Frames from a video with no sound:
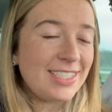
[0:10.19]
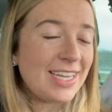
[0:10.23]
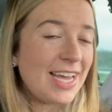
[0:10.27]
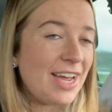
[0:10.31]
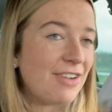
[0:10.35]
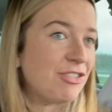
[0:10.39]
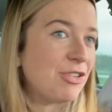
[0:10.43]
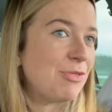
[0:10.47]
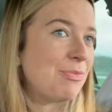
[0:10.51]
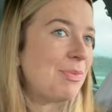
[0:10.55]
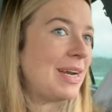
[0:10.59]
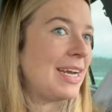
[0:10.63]

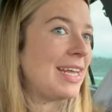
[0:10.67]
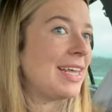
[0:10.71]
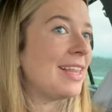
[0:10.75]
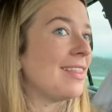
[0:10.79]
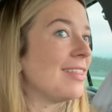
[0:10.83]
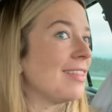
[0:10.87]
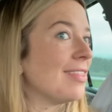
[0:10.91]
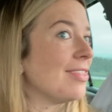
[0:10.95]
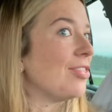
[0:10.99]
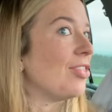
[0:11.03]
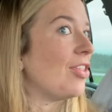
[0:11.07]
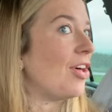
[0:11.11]
Everybody
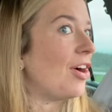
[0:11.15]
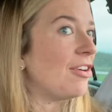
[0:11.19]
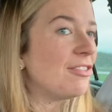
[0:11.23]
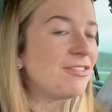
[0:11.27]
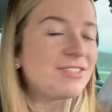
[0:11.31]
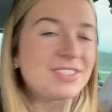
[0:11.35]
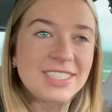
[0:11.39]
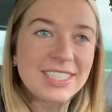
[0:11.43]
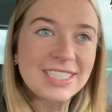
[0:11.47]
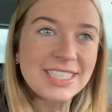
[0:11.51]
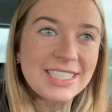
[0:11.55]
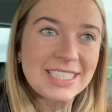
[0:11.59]

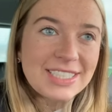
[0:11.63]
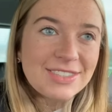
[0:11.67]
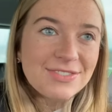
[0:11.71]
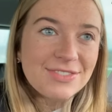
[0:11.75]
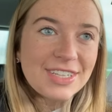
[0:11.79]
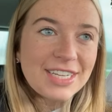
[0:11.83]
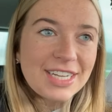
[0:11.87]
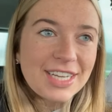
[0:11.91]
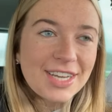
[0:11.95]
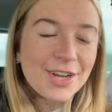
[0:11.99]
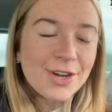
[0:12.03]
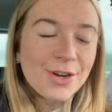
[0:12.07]
loves these
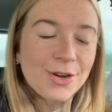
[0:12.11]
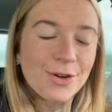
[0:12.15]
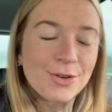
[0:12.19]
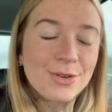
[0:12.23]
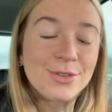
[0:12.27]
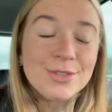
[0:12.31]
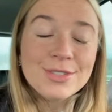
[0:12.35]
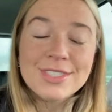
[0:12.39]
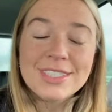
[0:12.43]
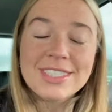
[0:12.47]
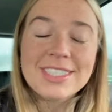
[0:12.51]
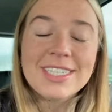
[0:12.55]

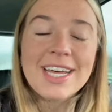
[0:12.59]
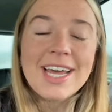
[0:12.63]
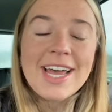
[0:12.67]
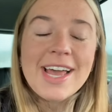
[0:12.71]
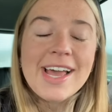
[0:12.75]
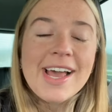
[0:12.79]
videos.